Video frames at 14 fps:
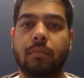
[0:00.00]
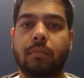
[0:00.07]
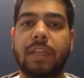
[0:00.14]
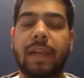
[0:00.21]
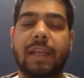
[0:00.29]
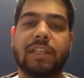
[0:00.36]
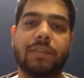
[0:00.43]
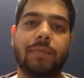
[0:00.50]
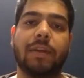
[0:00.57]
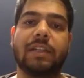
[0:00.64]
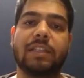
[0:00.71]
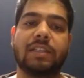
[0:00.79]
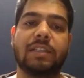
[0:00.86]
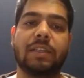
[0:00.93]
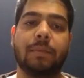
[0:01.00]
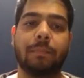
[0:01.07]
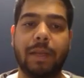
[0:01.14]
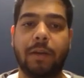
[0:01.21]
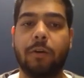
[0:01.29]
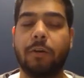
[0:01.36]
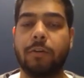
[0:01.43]
The next one is
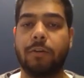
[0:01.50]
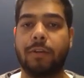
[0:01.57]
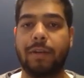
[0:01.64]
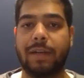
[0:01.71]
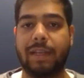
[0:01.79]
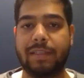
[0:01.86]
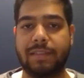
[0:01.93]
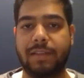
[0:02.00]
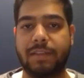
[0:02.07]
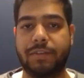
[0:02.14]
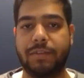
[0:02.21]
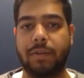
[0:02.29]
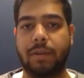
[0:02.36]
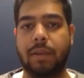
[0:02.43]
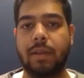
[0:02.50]
binocularization,